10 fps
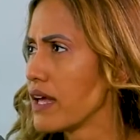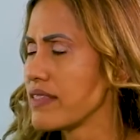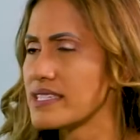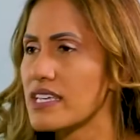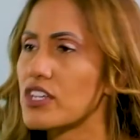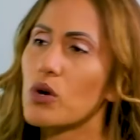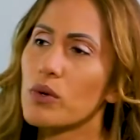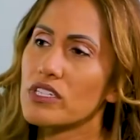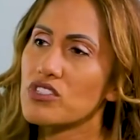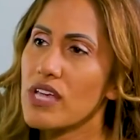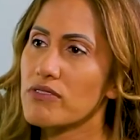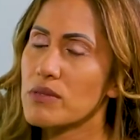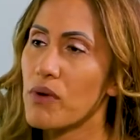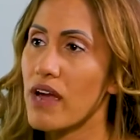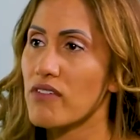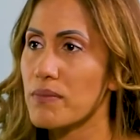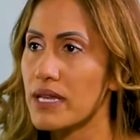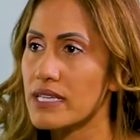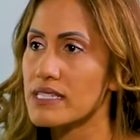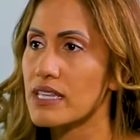And they said, no, we're going to just have some private
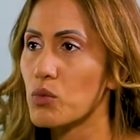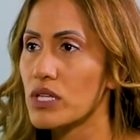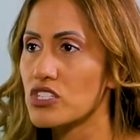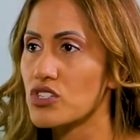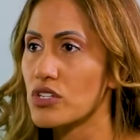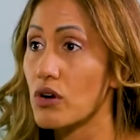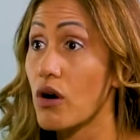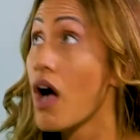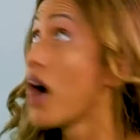meetings and then we'll let you know.